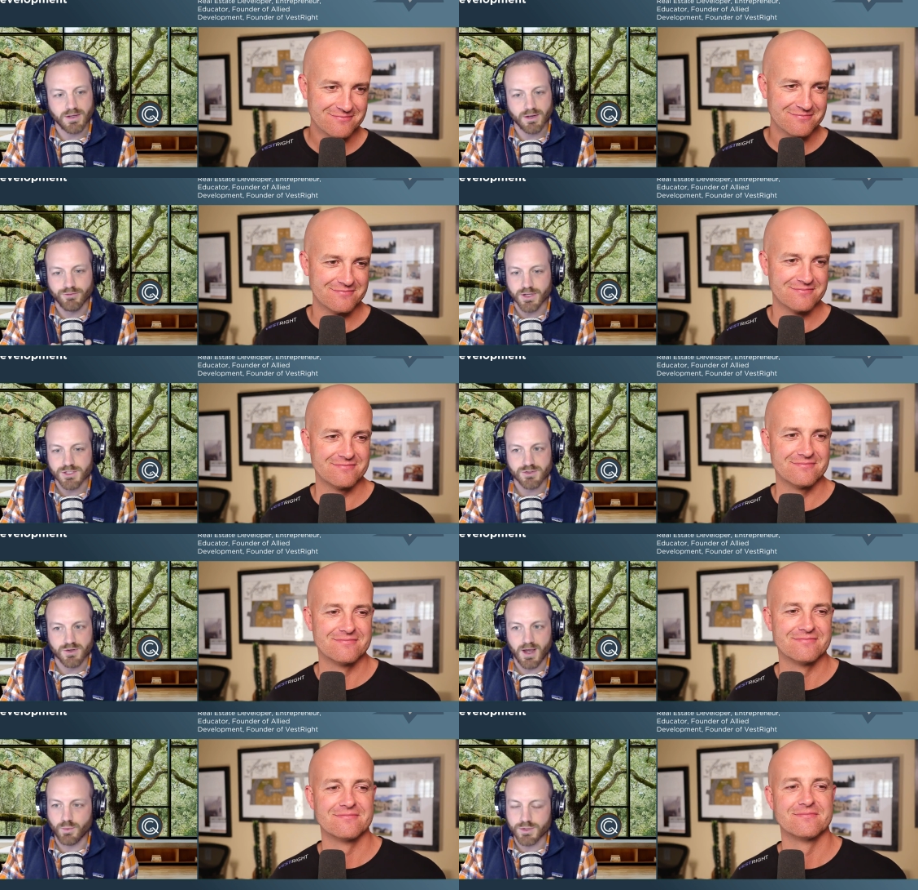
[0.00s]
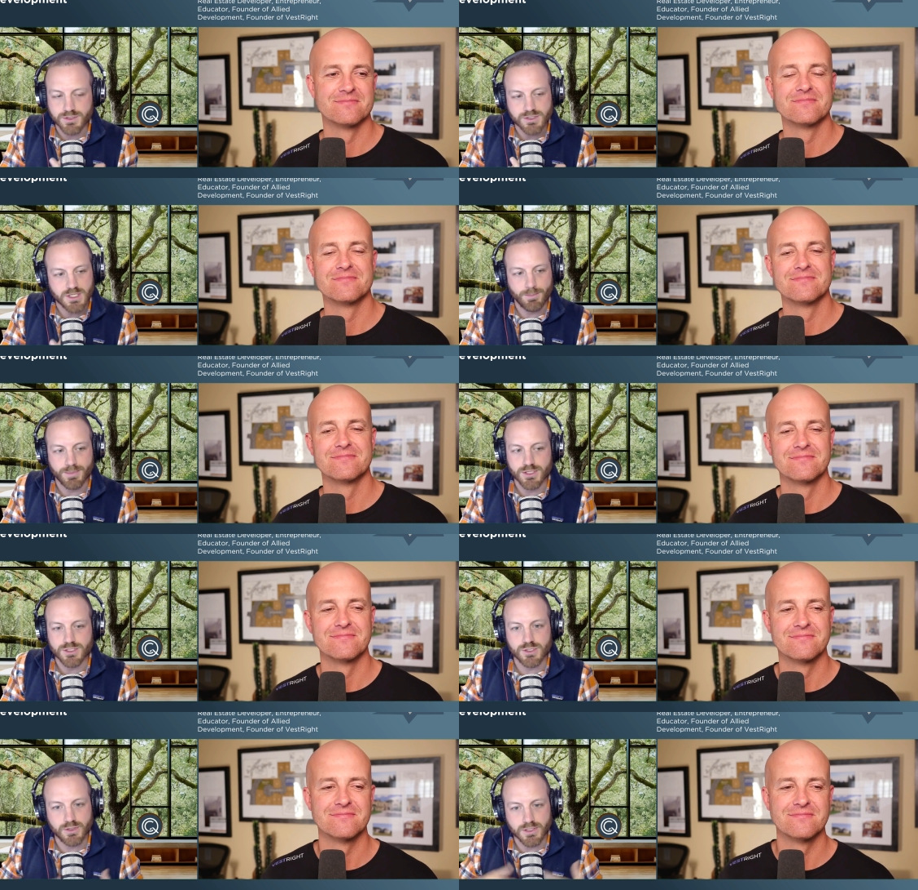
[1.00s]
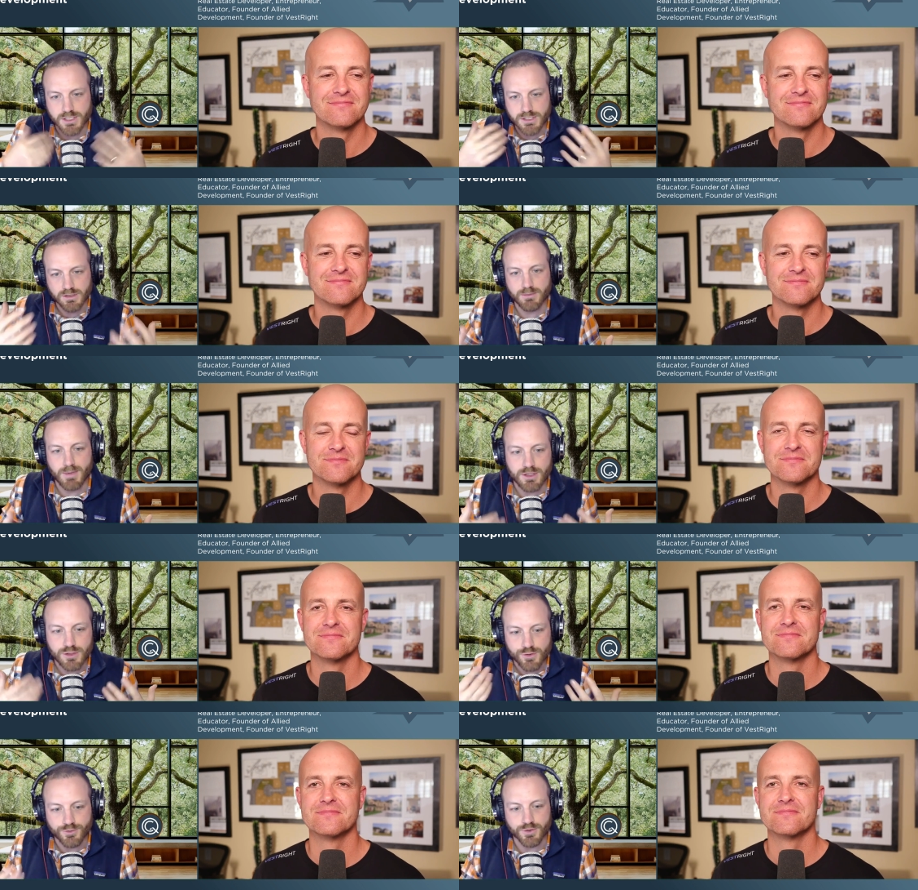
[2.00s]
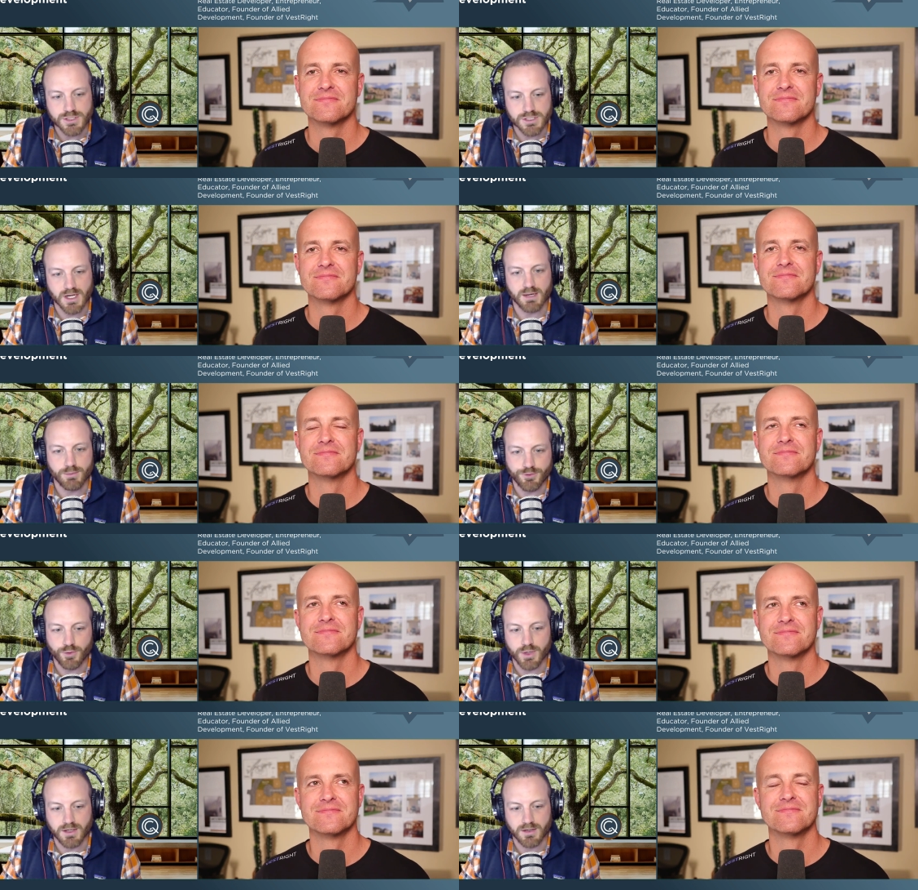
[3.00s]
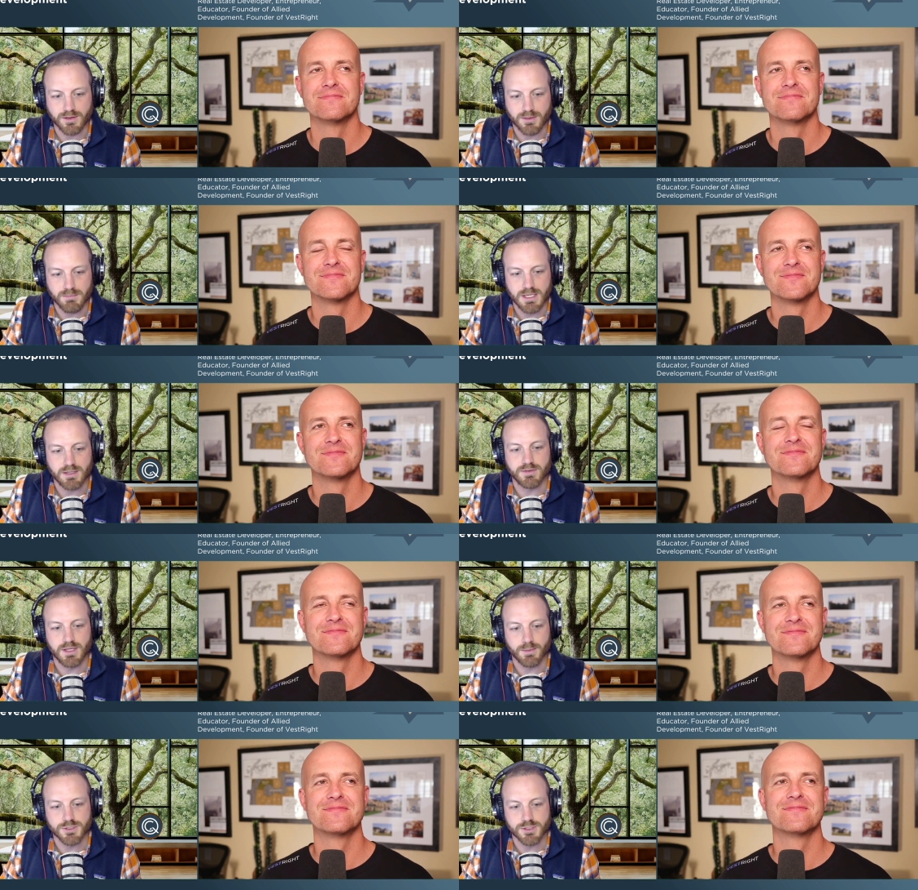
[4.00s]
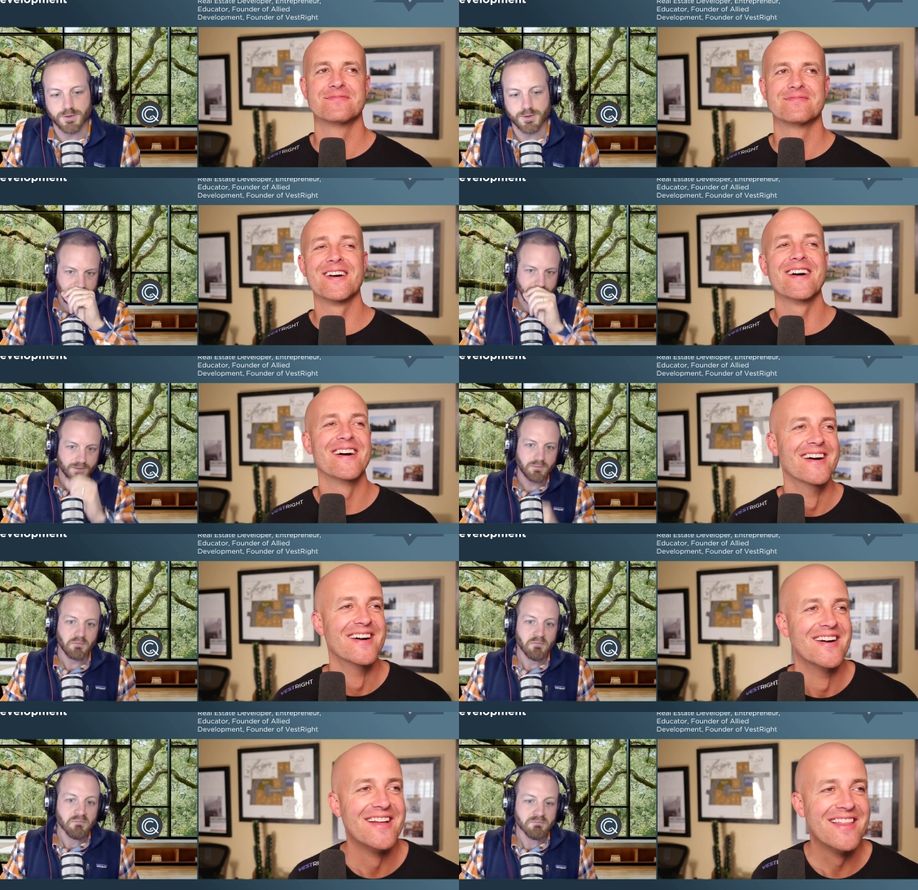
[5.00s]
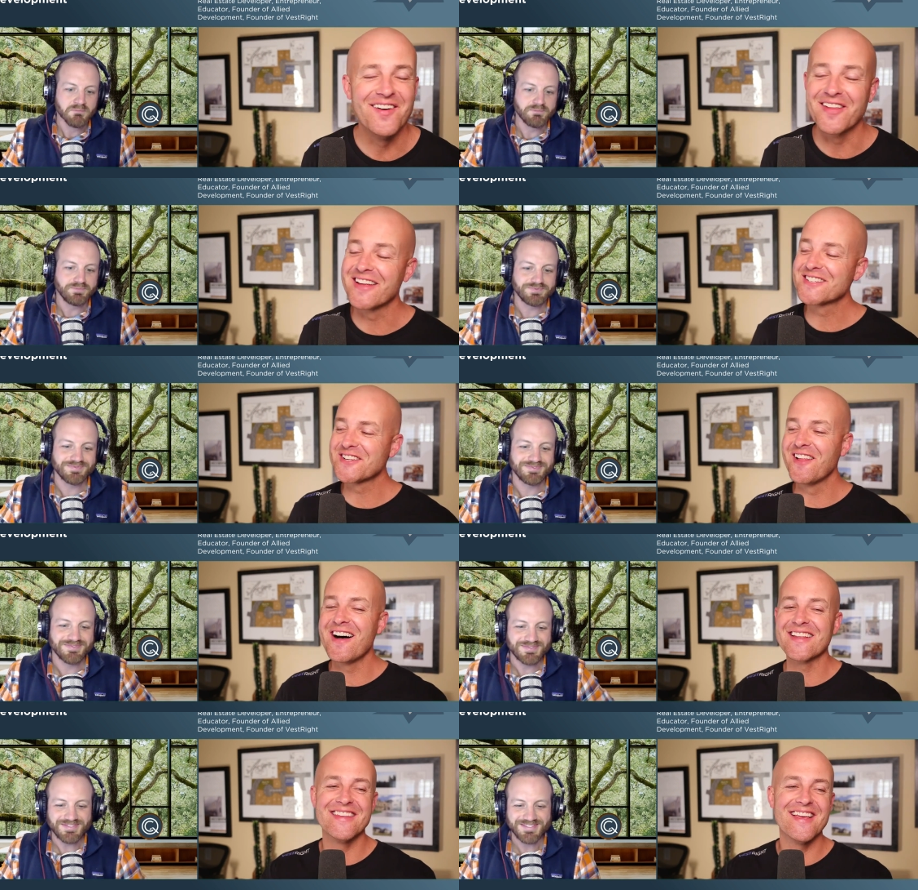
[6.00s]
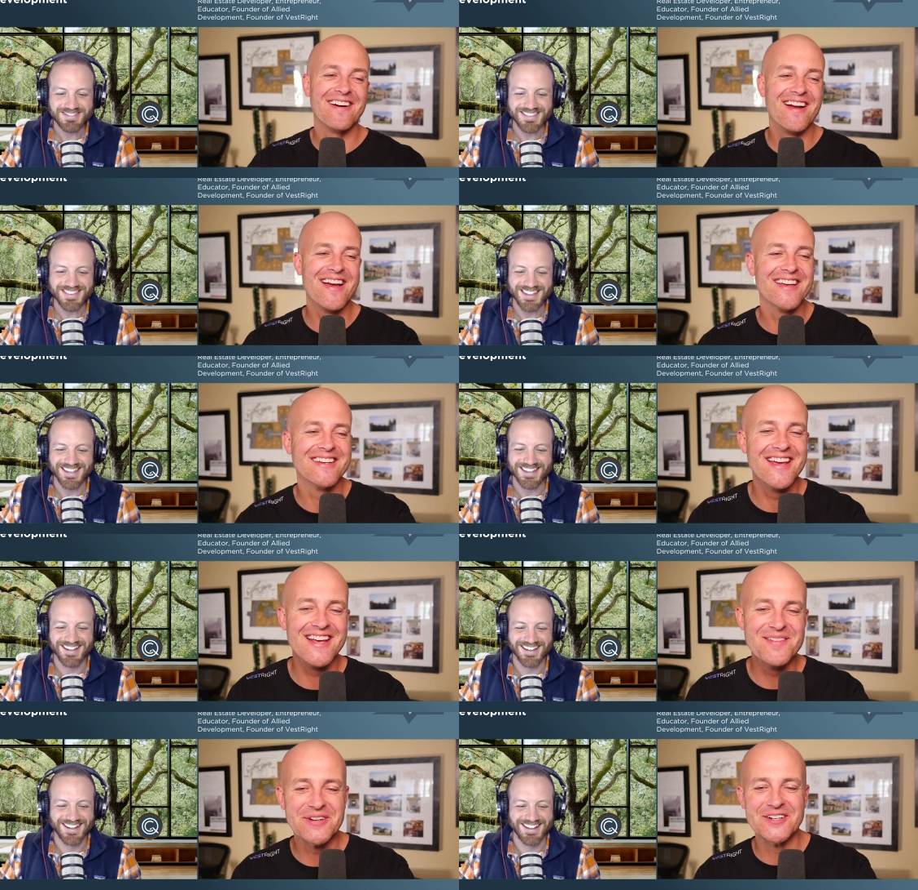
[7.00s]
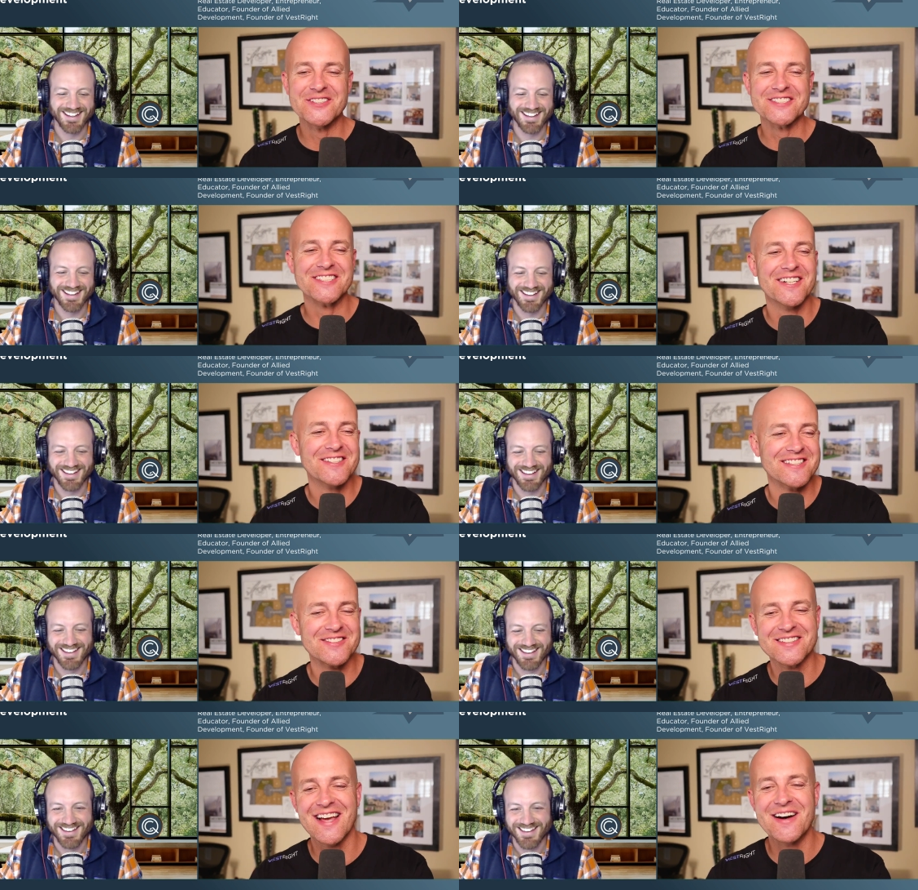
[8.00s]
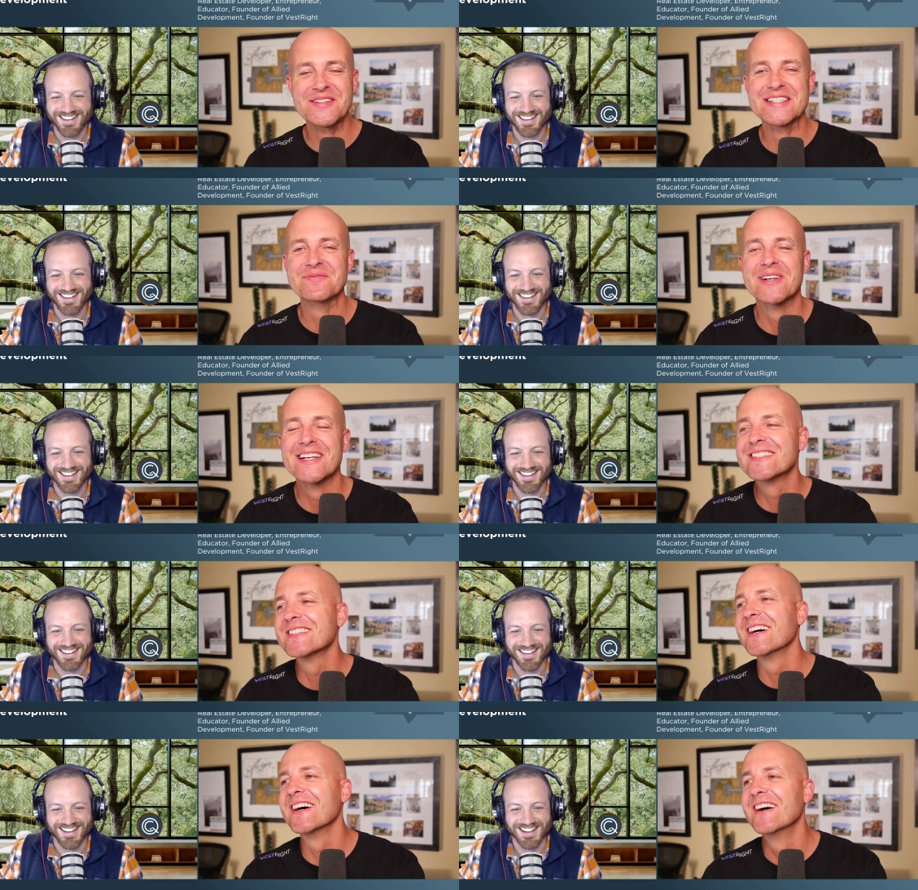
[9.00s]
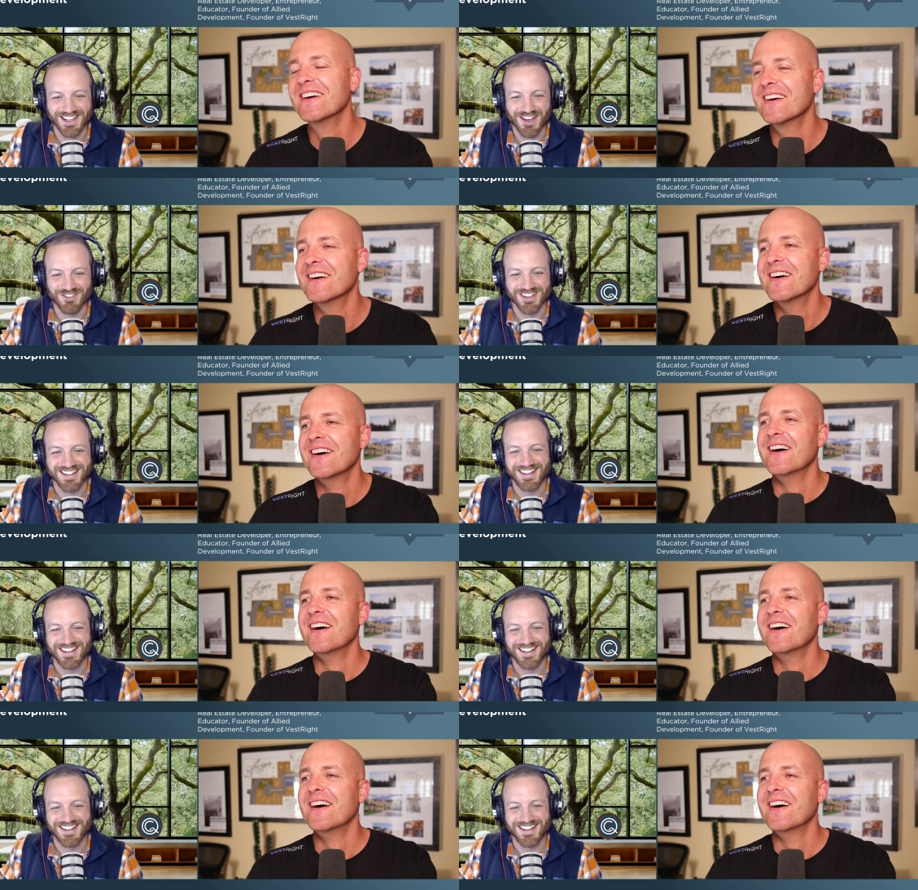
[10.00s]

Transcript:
Speaker 1: Investorite. what those companies do. Let's learn about you for a second before we get into the meat of the episode.
Speaker 2: Huh. Well, there's a lot there. I could take up your whole show just with that one, but I love uh, it.